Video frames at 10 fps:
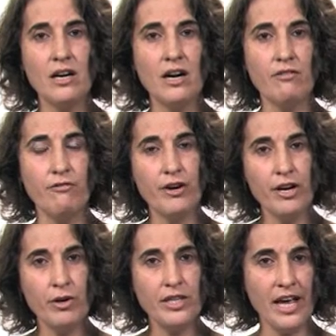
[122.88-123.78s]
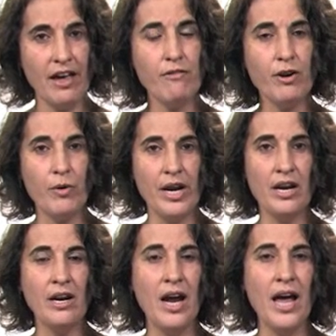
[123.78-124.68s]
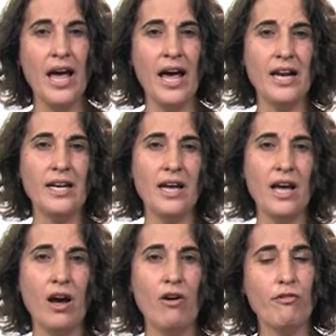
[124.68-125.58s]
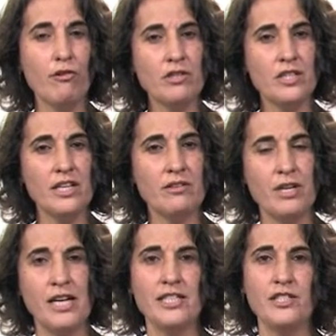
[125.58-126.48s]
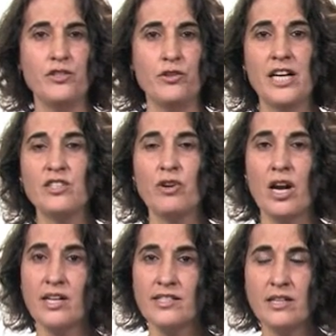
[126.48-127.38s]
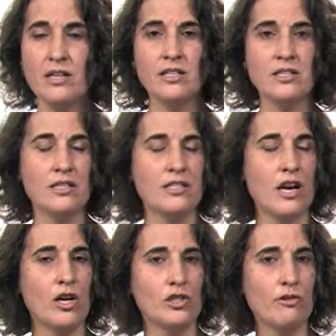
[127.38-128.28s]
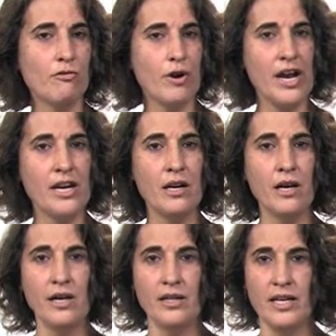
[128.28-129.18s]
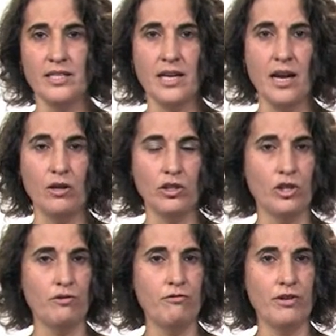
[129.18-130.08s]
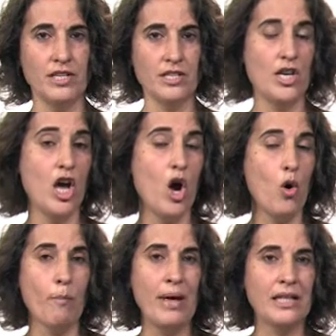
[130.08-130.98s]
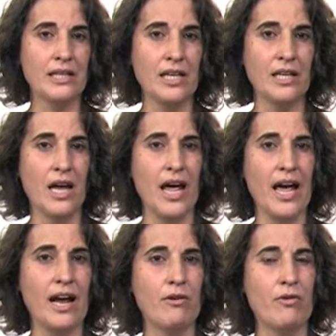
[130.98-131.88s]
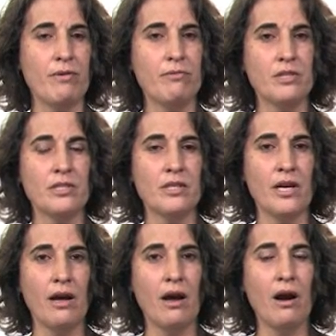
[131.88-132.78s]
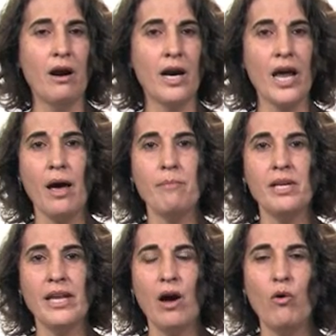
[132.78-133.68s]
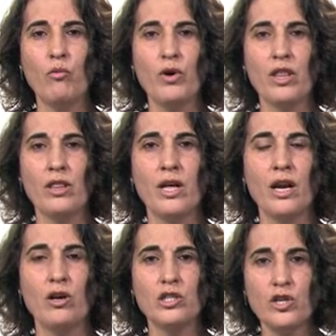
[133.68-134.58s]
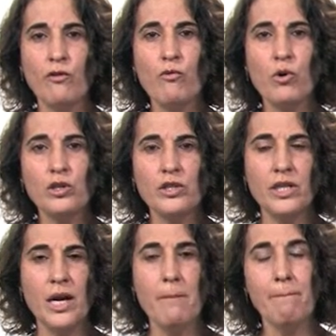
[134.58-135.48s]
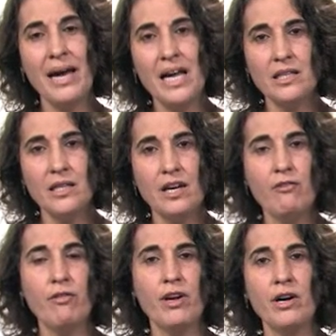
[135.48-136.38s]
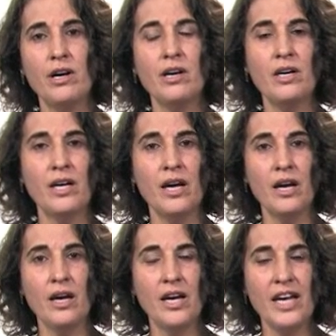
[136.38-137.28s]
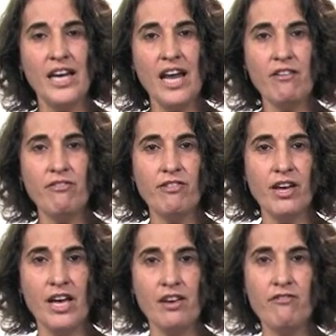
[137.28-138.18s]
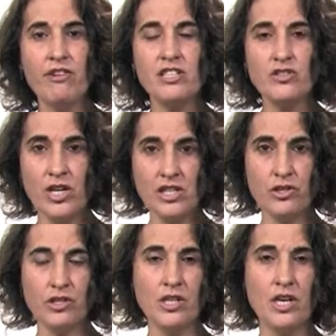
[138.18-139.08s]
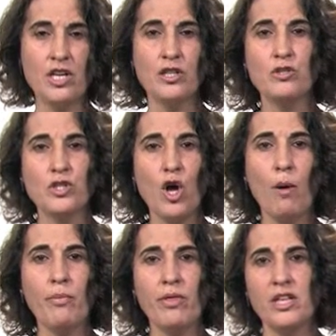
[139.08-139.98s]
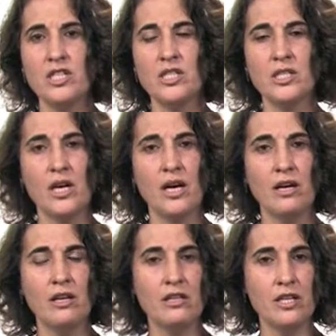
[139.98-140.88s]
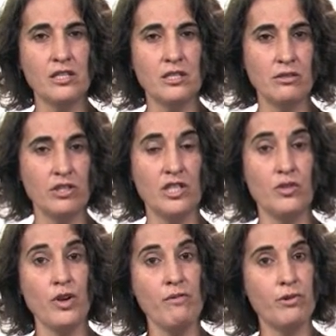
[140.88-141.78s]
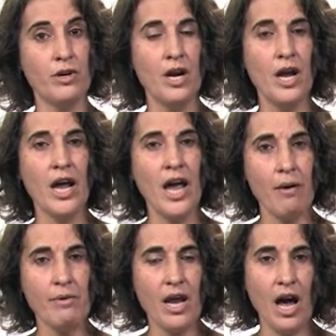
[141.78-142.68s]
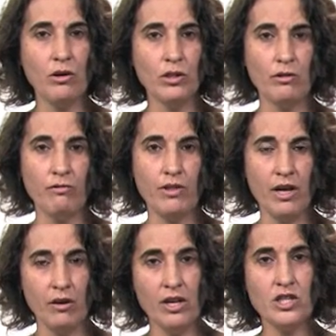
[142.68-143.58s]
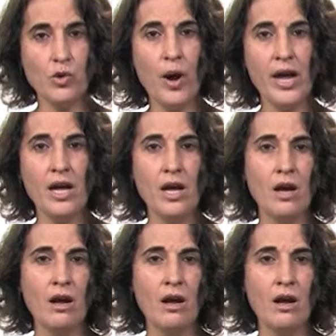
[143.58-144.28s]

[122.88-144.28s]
are frequent everywhere, and of course they are related to natural hazards. There's a lot of rain, there is a lot of snow melting, and rivers are coming down with lots of water. But if there are enough infrastructures to stop this river coming out of its way,